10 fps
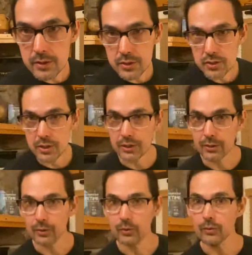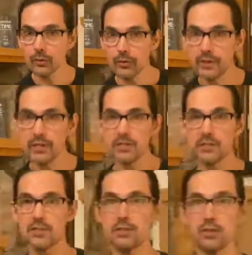So this
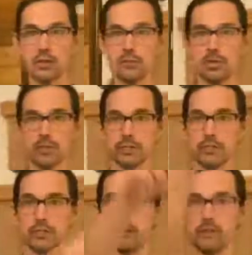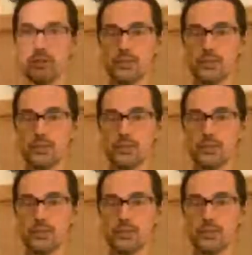is circumduction. This